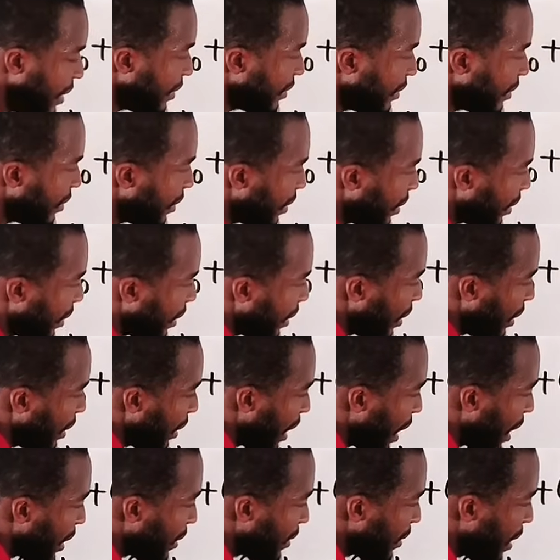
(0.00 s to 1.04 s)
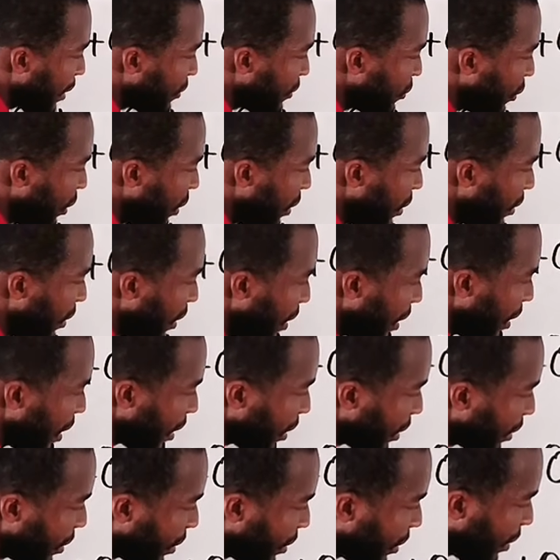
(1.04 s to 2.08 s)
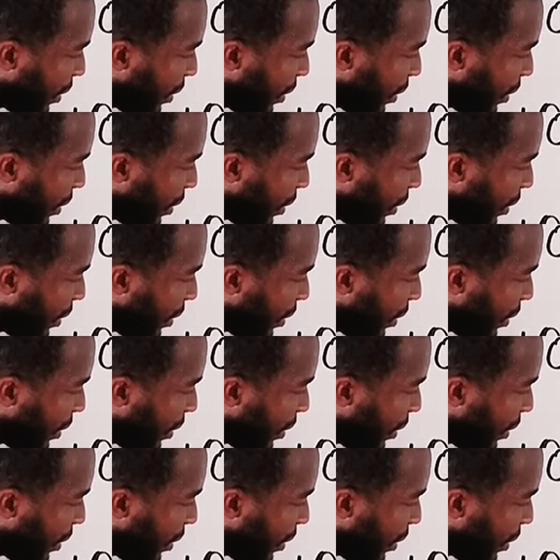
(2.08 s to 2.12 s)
8 attach 8 here.